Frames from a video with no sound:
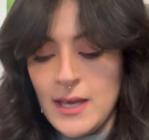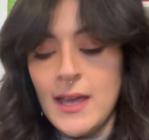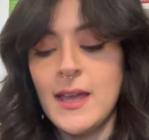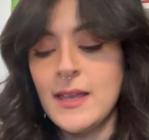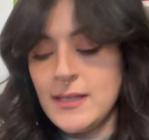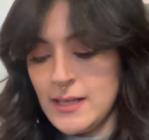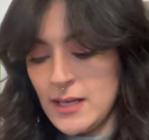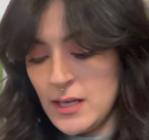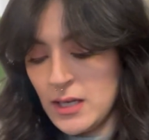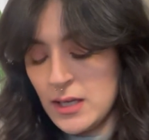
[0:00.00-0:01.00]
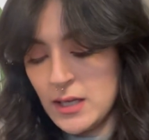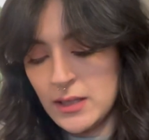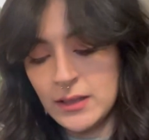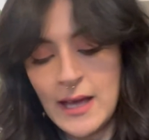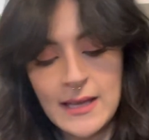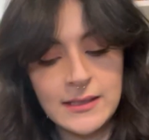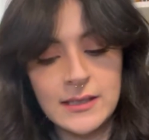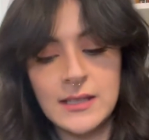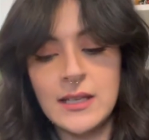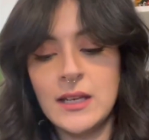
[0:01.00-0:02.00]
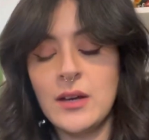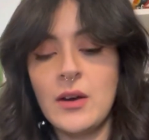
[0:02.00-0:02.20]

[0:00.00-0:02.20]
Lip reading: And lastly,